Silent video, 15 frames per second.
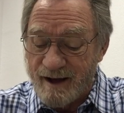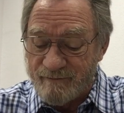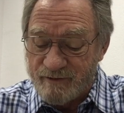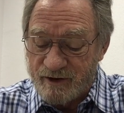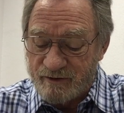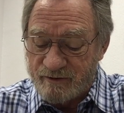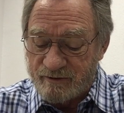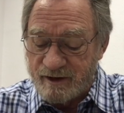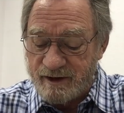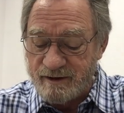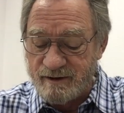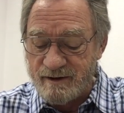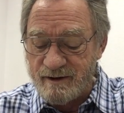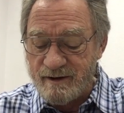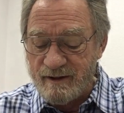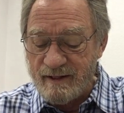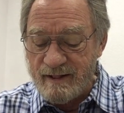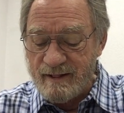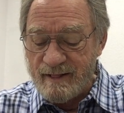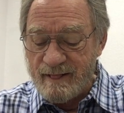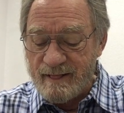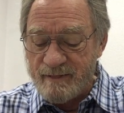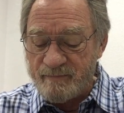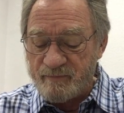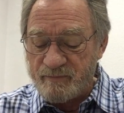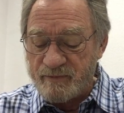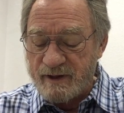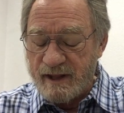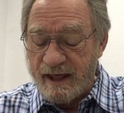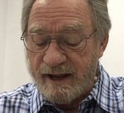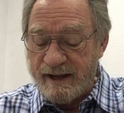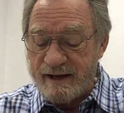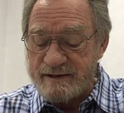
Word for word: Obviously. And